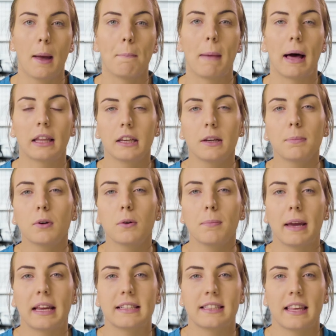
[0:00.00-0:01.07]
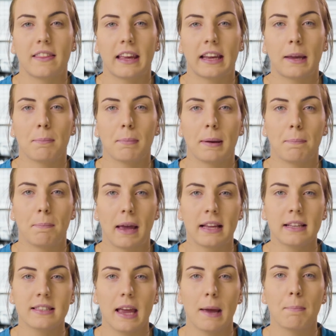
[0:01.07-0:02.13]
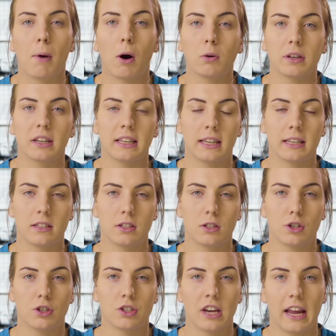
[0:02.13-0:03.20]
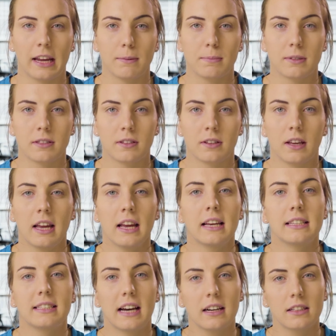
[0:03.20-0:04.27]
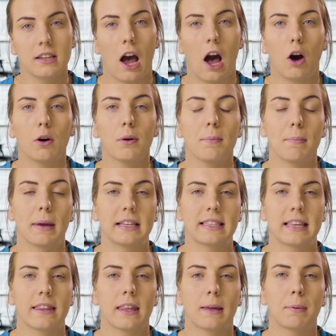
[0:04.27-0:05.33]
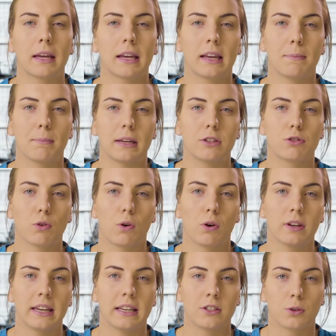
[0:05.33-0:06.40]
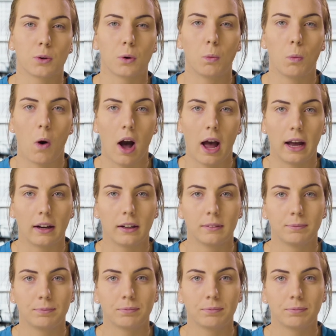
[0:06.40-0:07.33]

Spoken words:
Malleable means that they can be bent and molded into new shapes. Ductile means that they can be drawn into a wire.